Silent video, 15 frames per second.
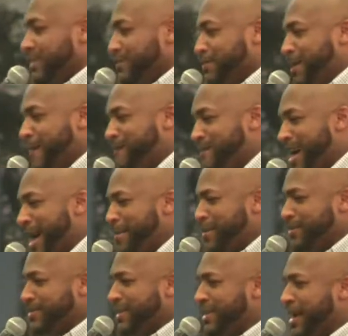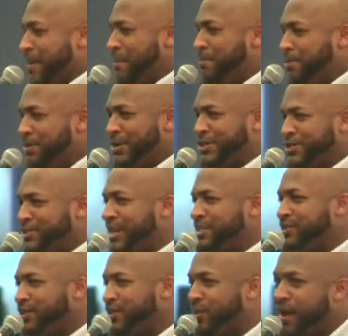Paul Finebaum said, I'm pretty sure
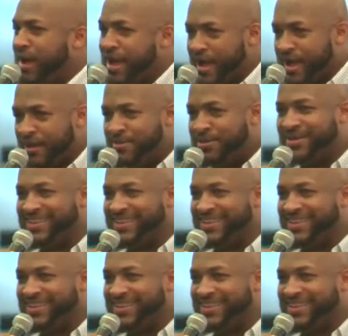that's a crime.